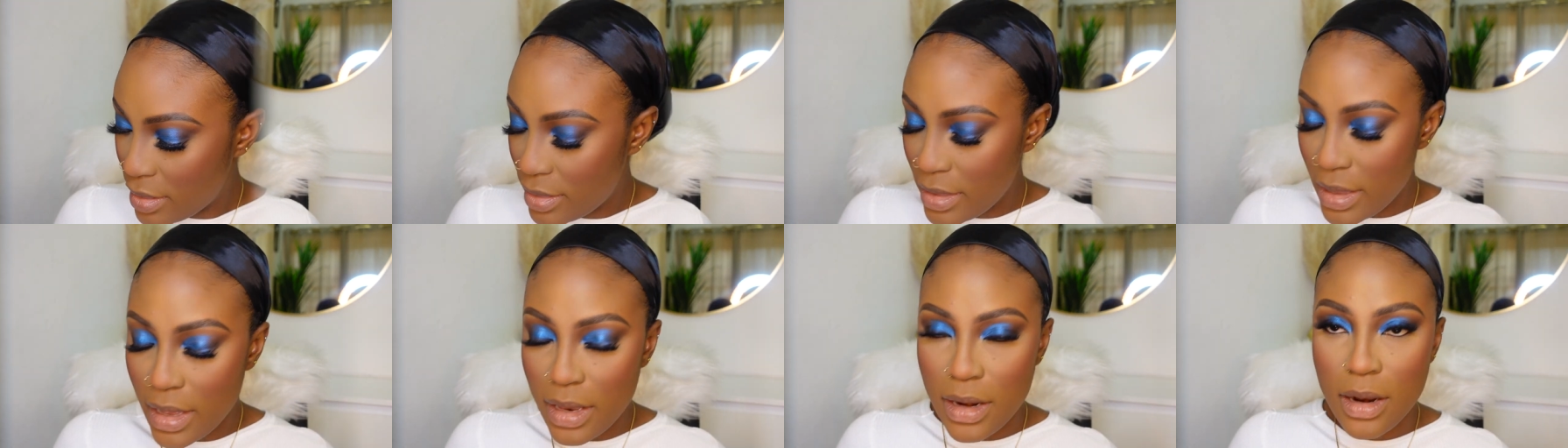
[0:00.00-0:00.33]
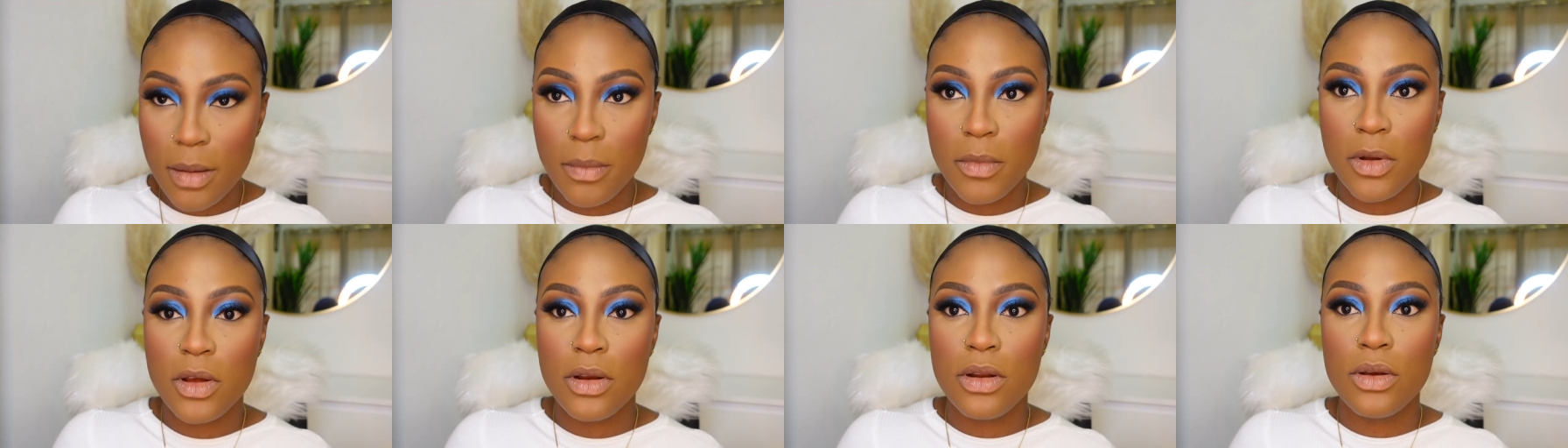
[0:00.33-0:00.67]
Then
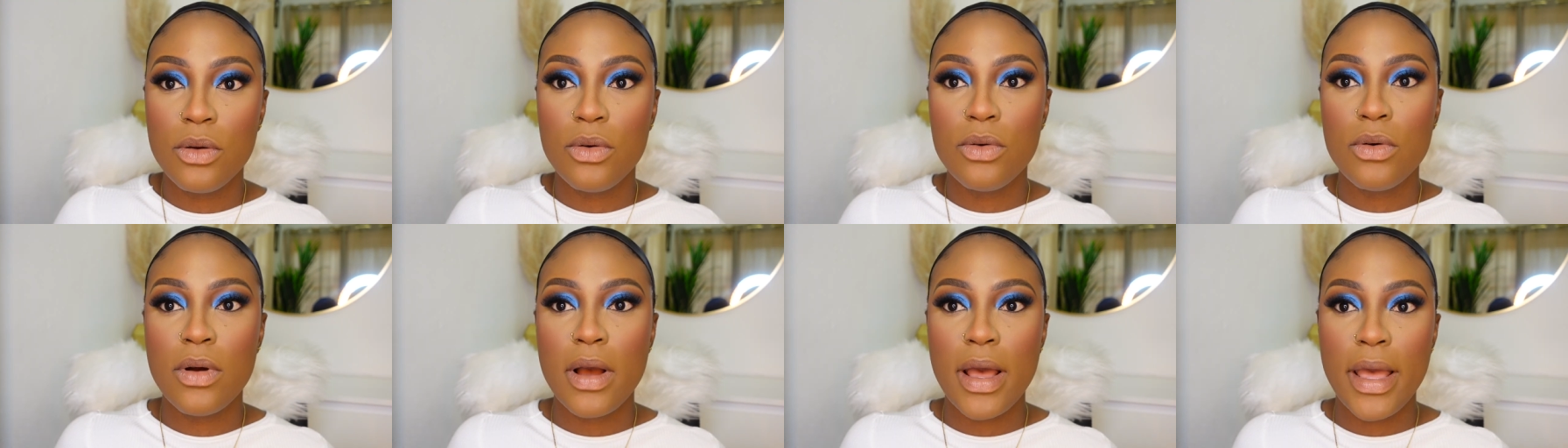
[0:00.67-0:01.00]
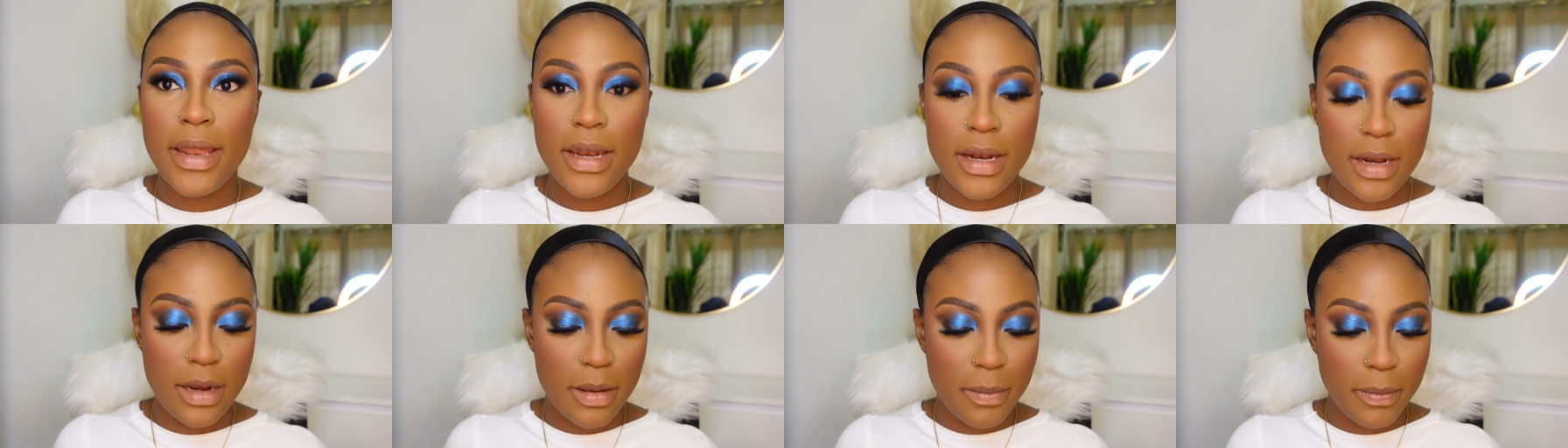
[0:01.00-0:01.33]
I'm gonna go
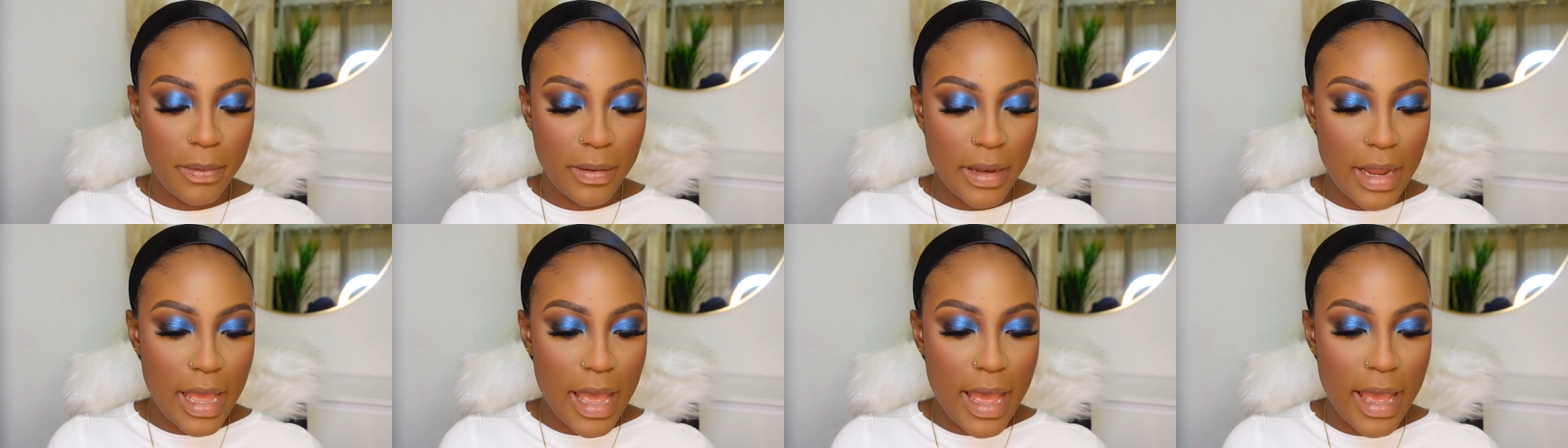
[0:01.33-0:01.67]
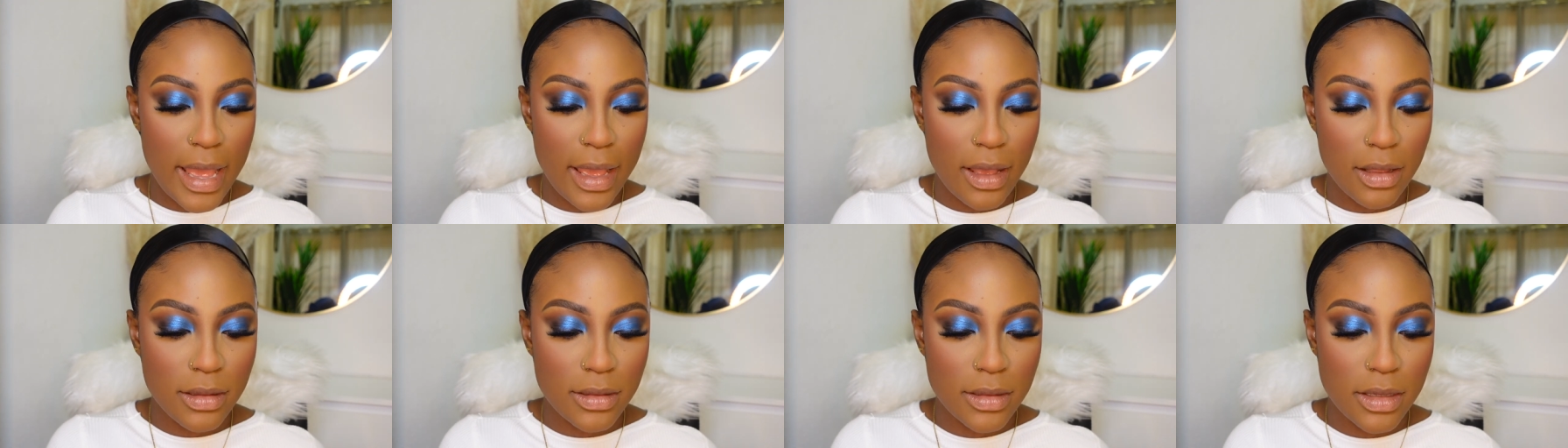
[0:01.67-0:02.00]
ahead and
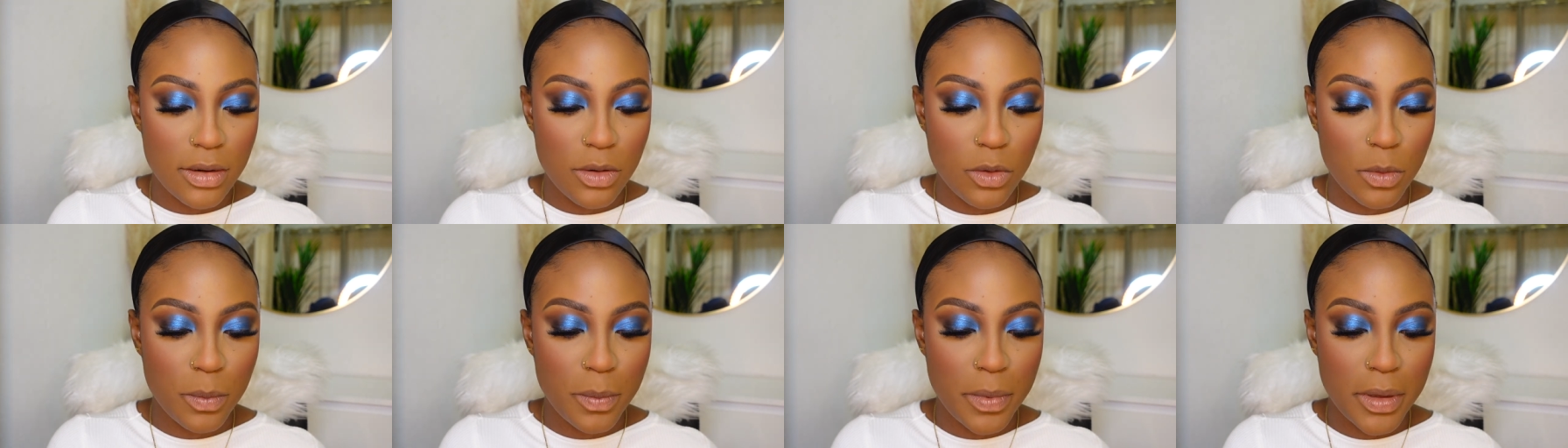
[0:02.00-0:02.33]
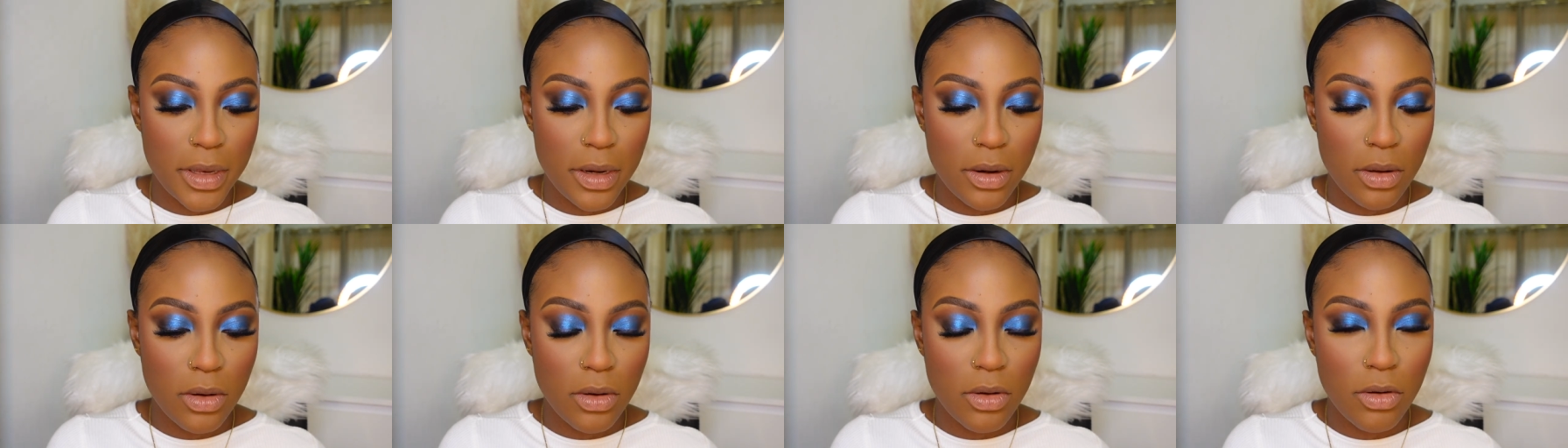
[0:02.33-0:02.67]
apply a little
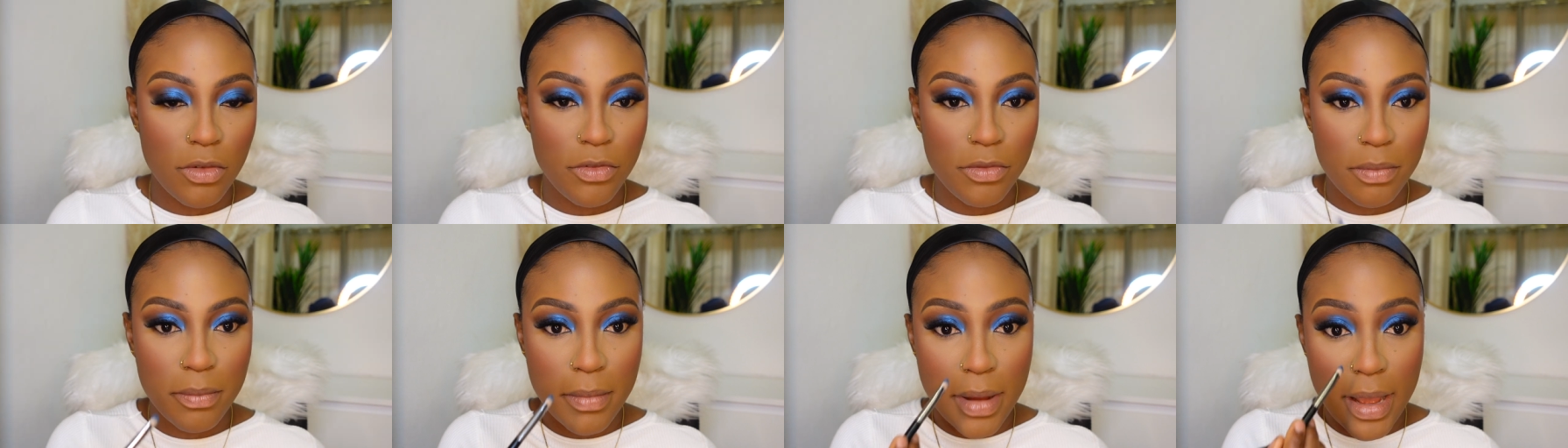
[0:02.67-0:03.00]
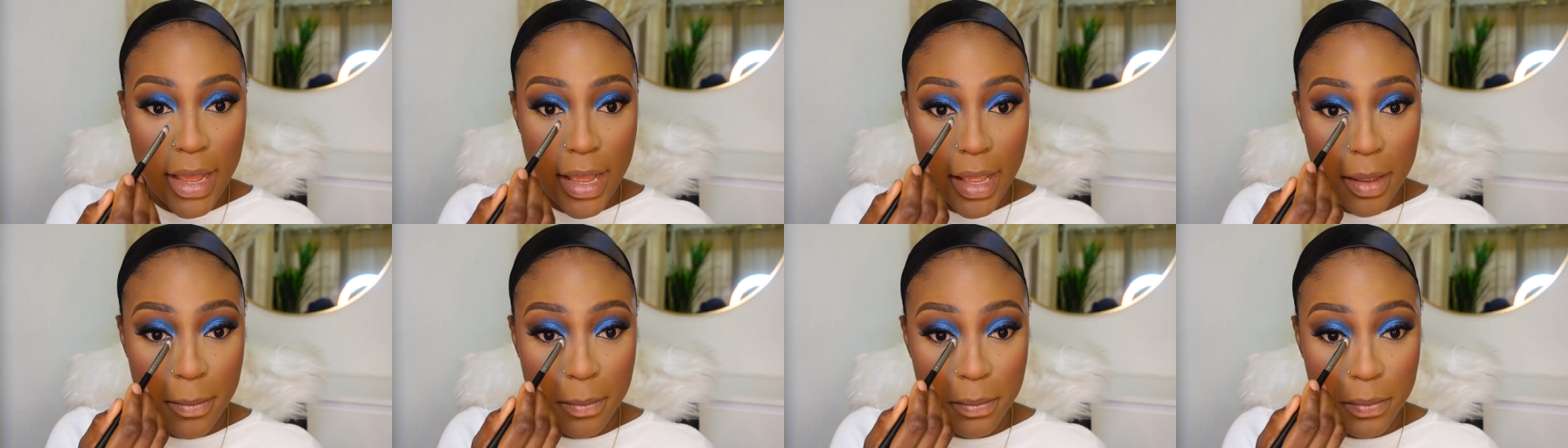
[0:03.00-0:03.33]
bit of
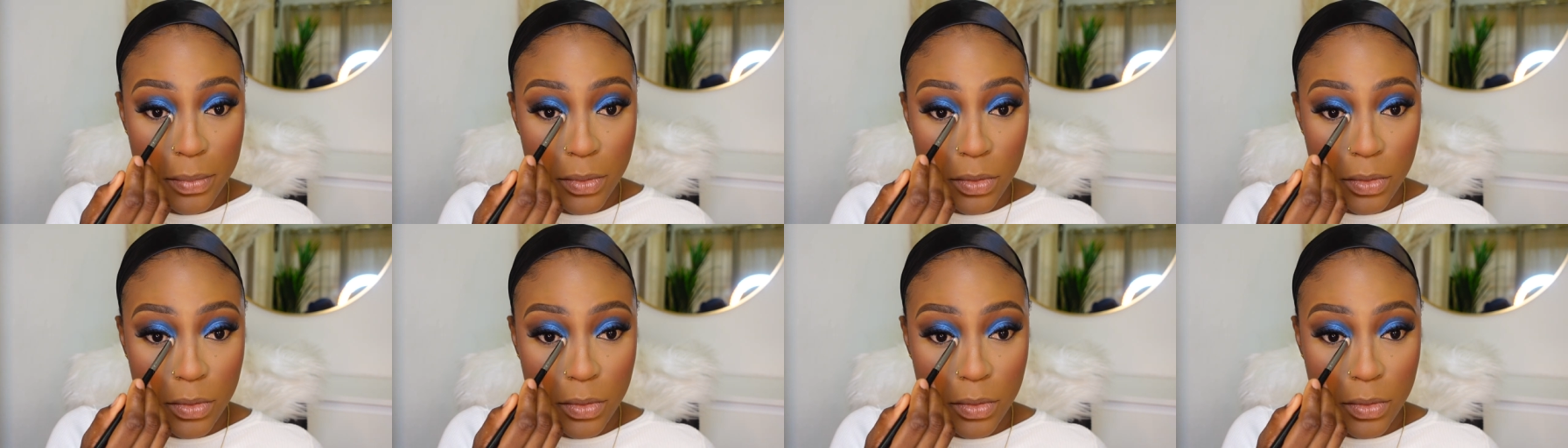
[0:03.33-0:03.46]
my